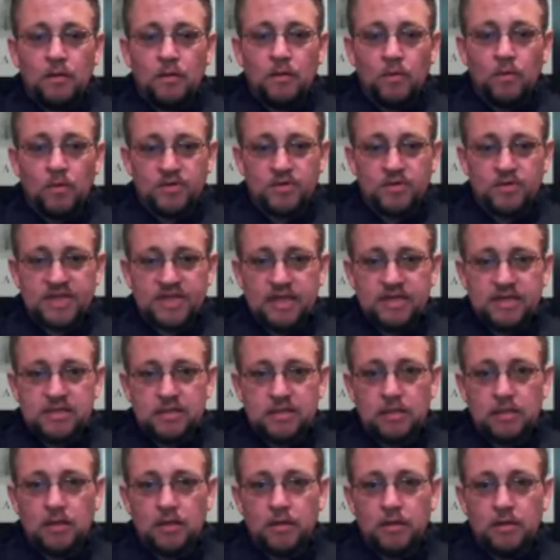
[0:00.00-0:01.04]
Worst case
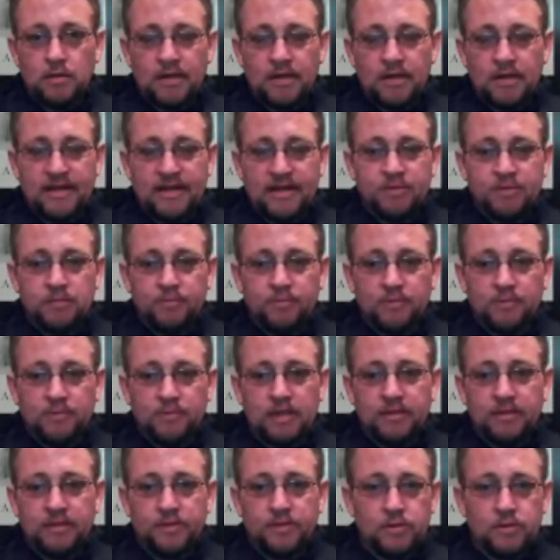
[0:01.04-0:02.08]
scenario, I have people
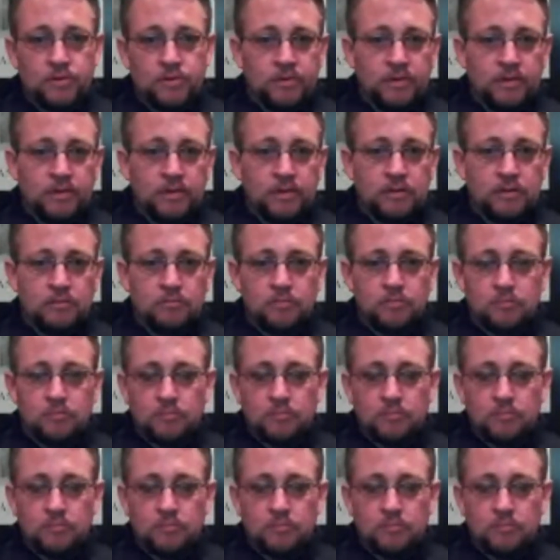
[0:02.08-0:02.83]
out there doing it,